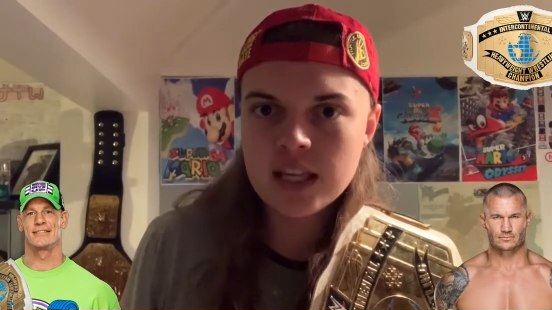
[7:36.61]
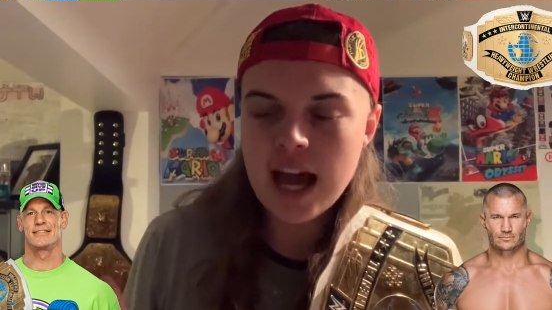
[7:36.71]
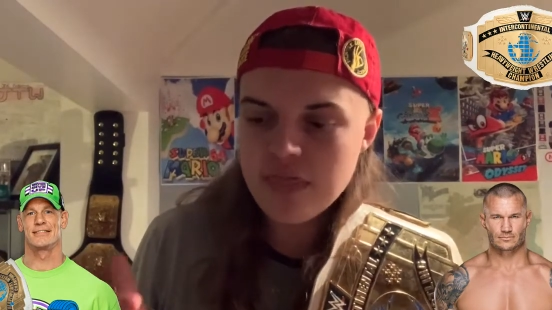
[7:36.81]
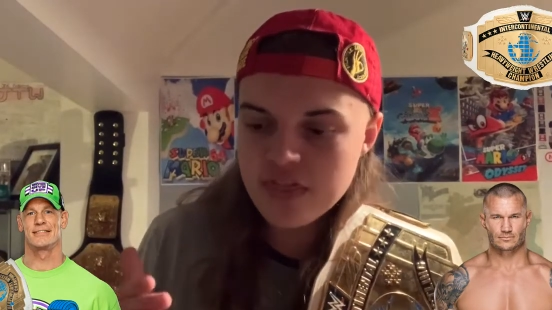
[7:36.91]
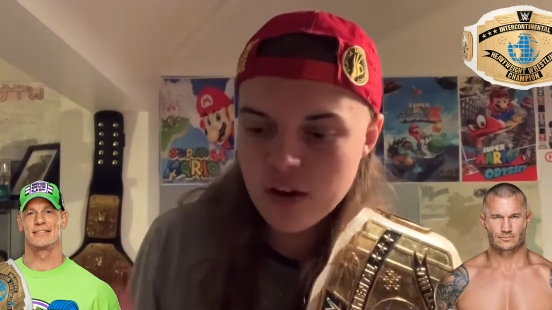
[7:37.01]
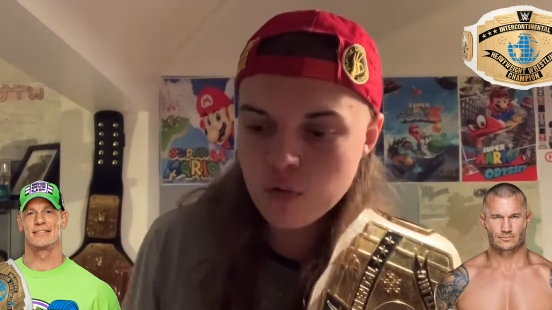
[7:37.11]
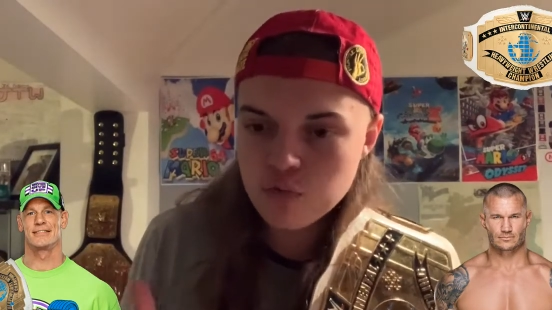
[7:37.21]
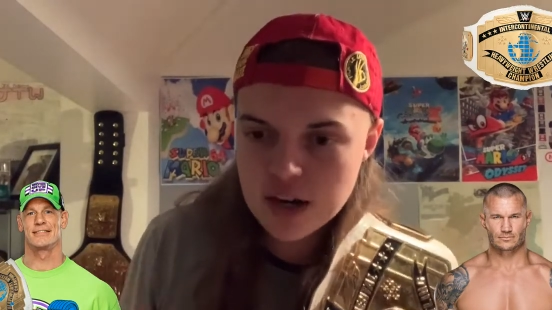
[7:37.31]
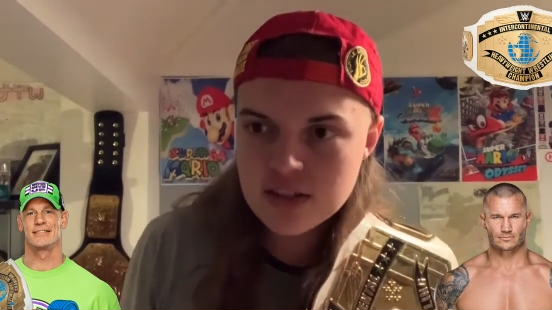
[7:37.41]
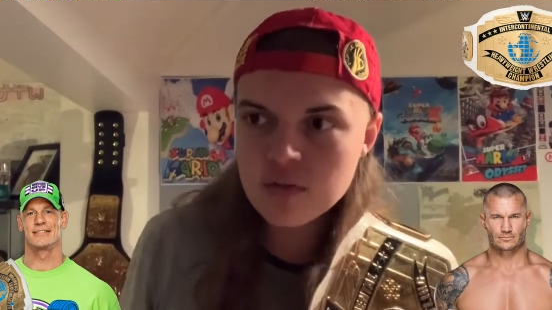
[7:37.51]
Speaker 1: And at
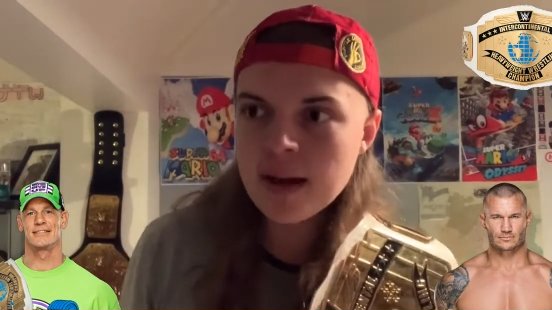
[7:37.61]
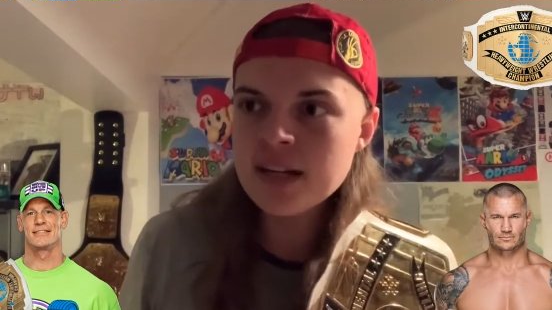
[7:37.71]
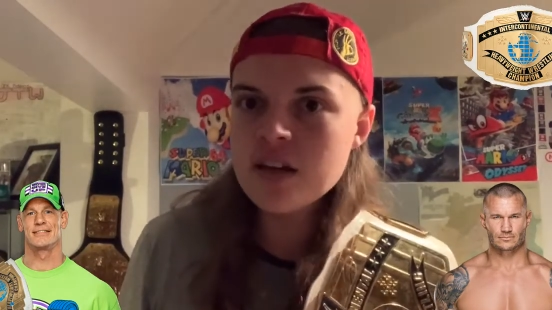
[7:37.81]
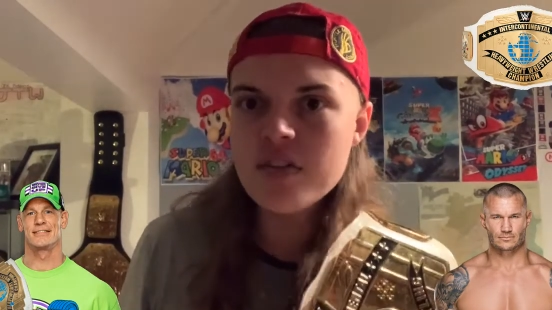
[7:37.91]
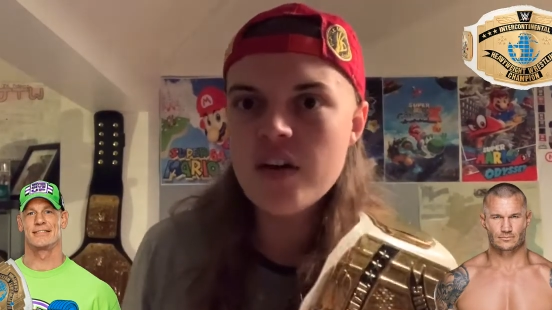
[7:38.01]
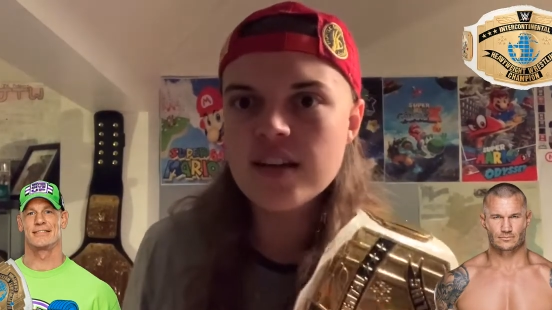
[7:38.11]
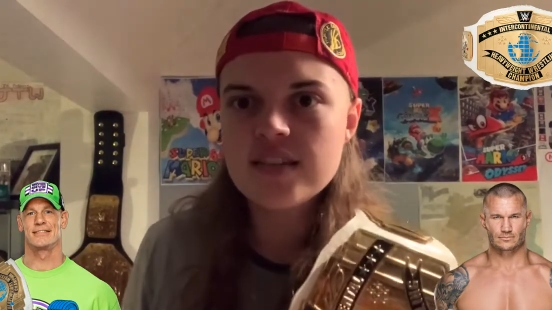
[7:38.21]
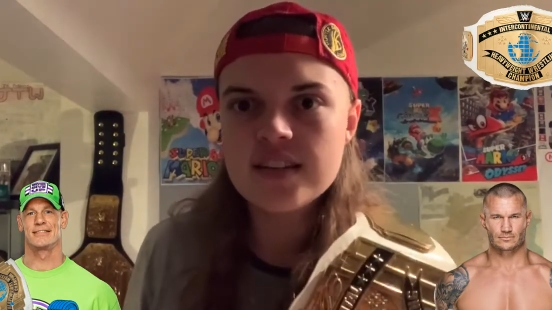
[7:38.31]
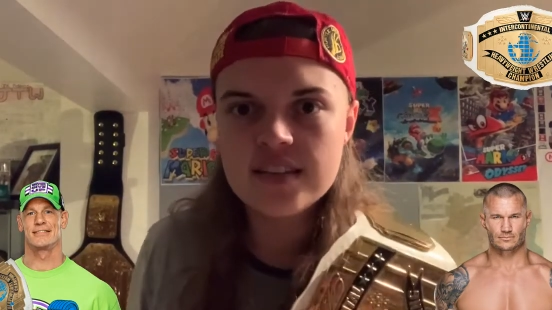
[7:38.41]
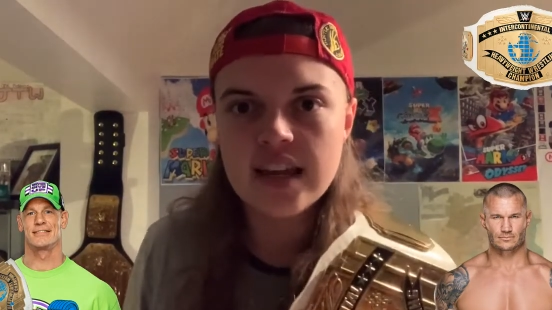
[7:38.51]
WrestleMania
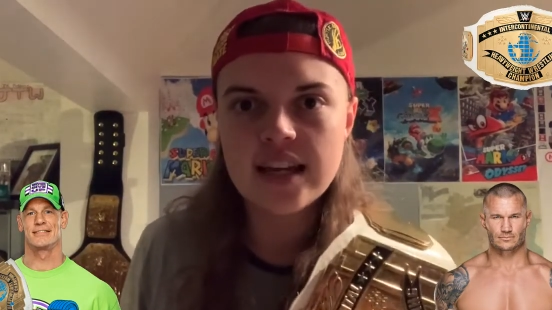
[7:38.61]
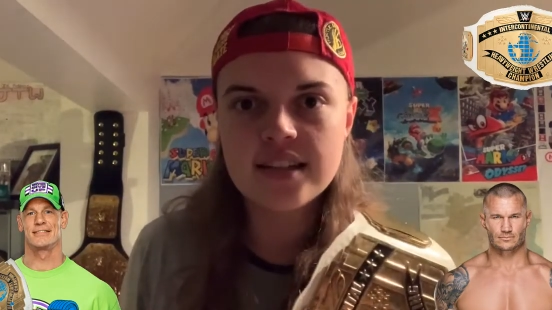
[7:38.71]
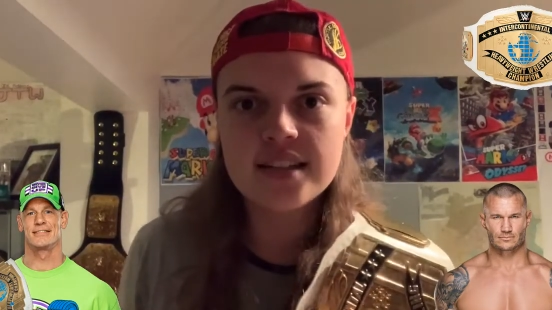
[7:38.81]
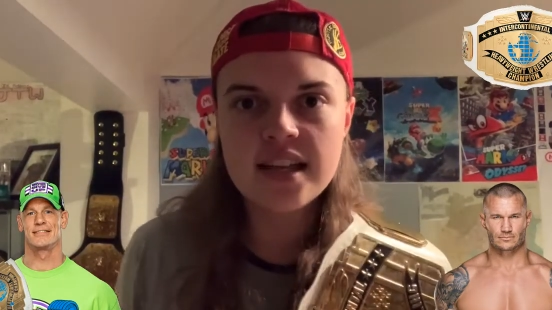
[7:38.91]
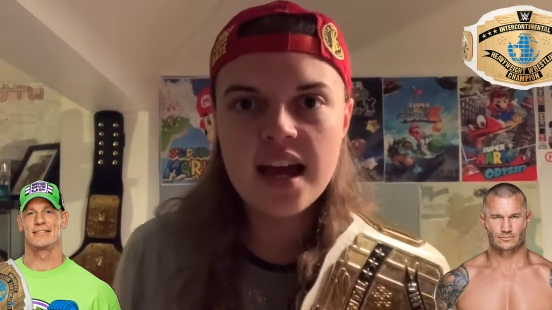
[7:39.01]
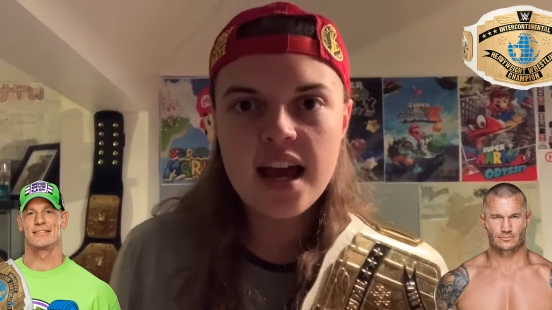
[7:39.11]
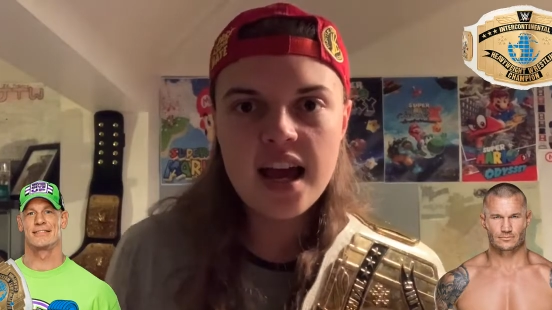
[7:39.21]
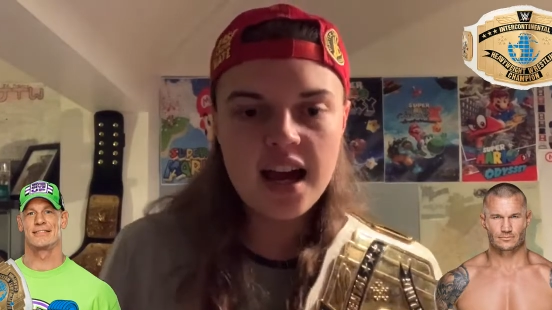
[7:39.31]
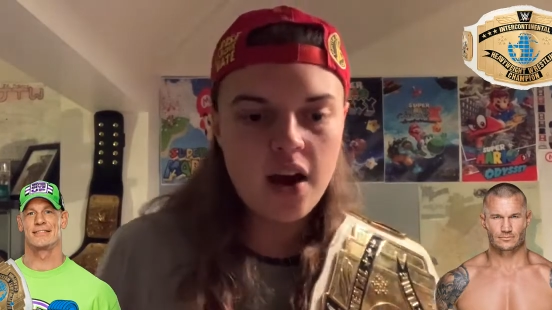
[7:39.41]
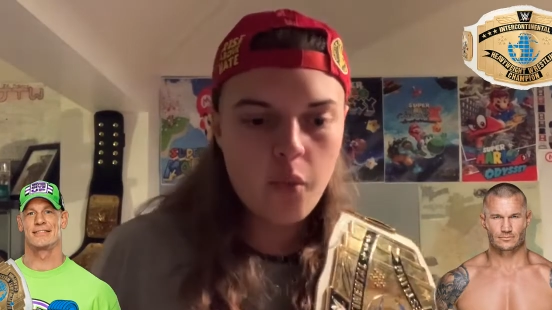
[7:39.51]
thirty-six
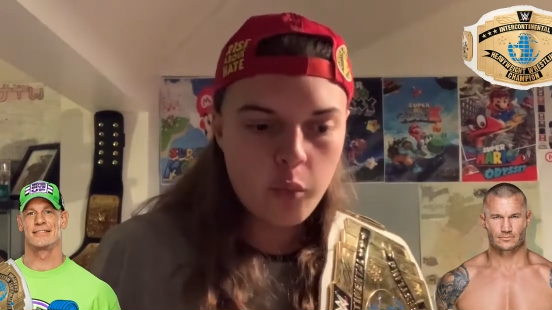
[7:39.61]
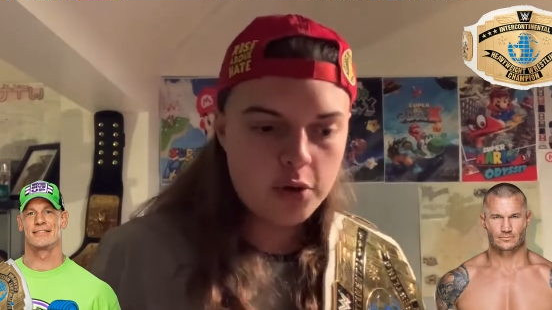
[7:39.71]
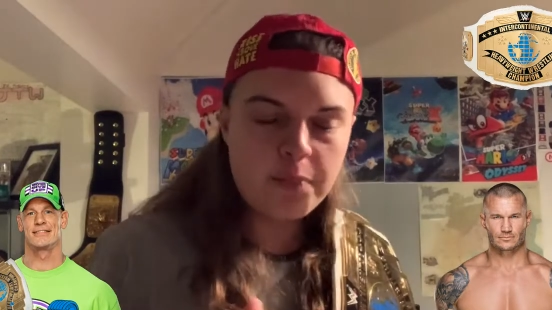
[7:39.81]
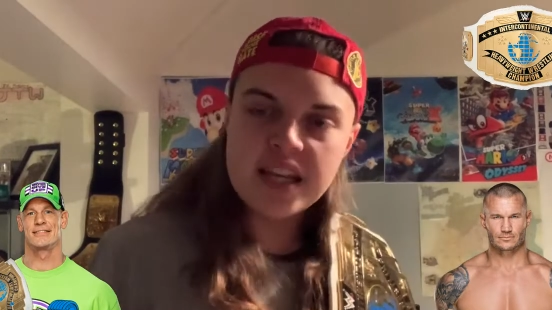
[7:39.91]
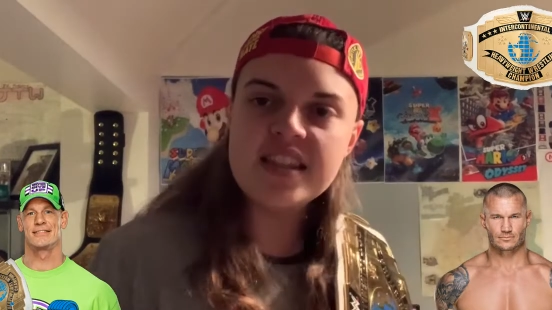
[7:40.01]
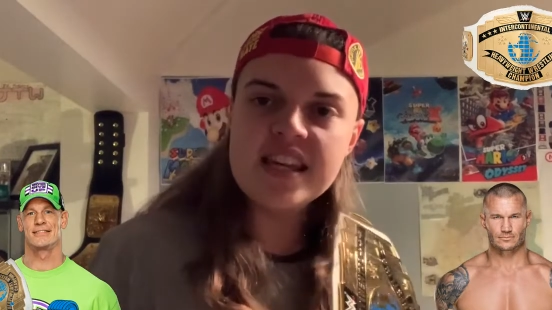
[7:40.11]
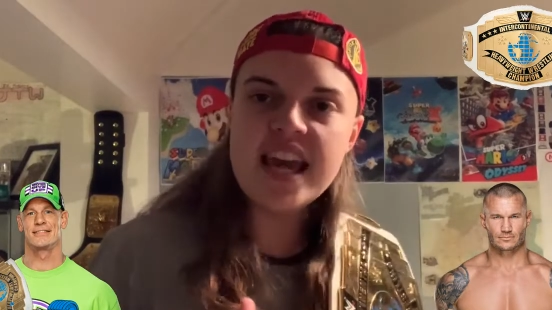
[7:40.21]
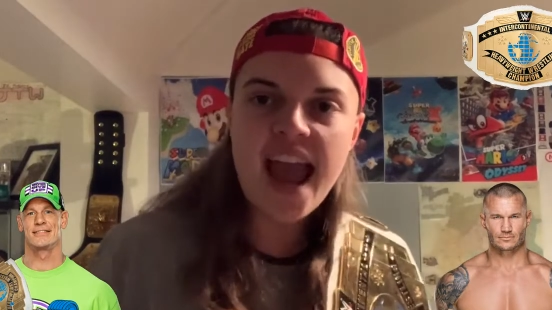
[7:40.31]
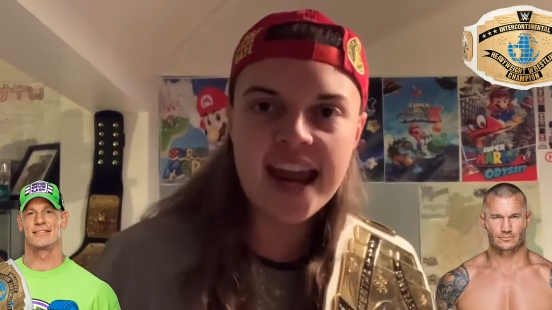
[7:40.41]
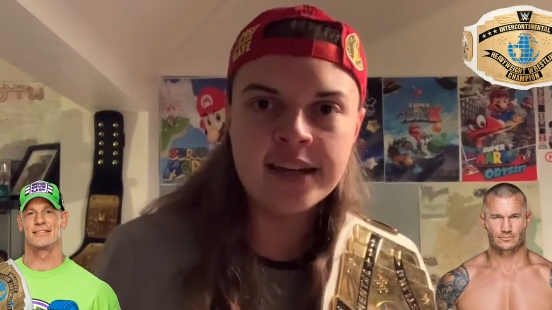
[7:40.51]
would be
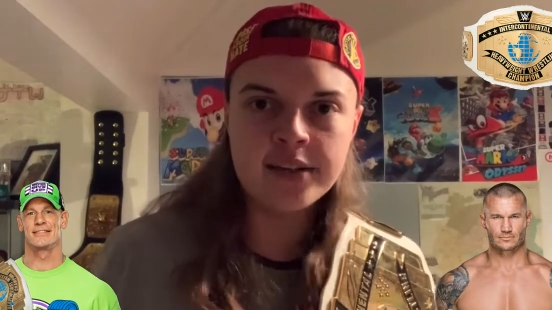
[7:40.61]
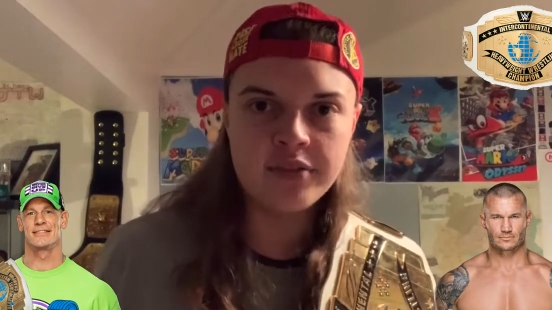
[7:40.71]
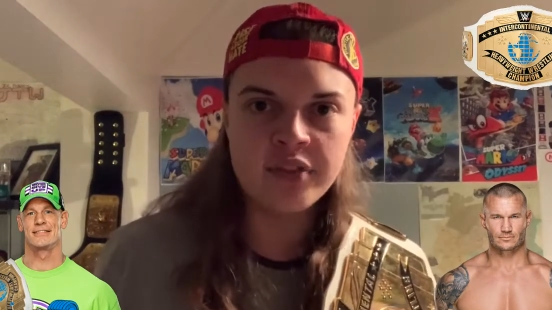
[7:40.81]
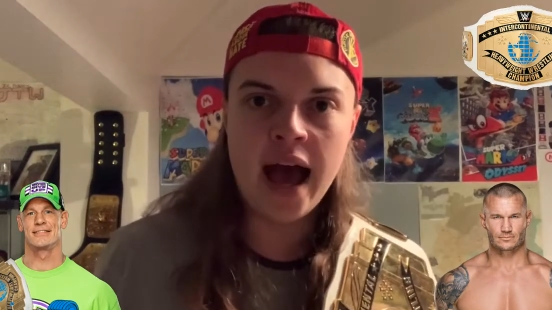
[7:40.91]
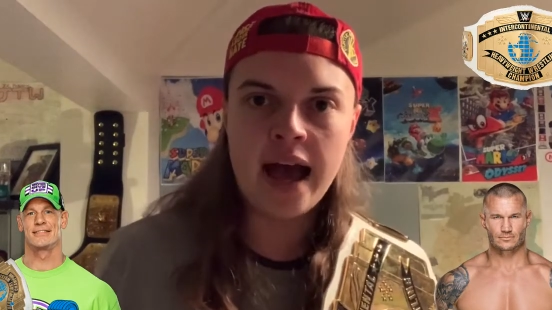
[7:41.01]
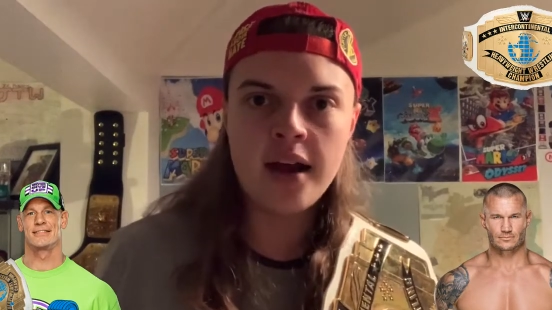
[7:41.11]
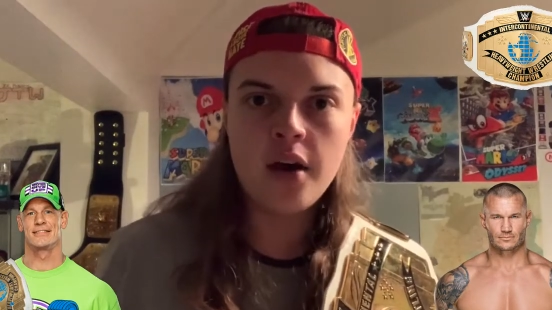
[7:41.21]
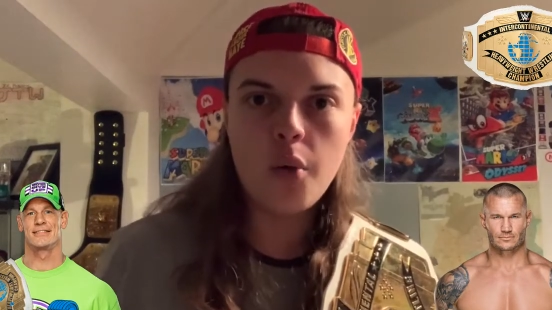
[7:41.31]
the end of that.